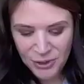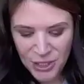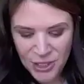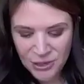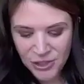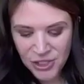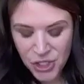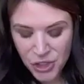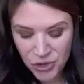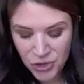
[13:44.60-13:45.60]
do you
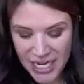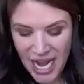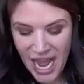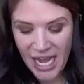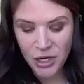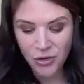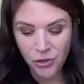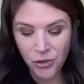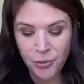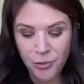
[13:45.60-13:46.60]
treat any
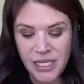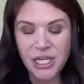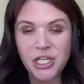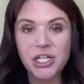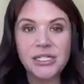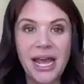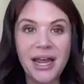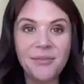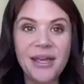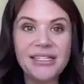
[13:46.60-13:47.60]
groups in your
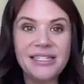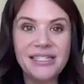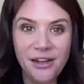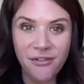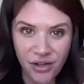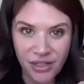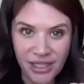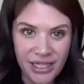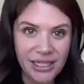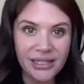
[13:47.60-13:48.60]
database differently?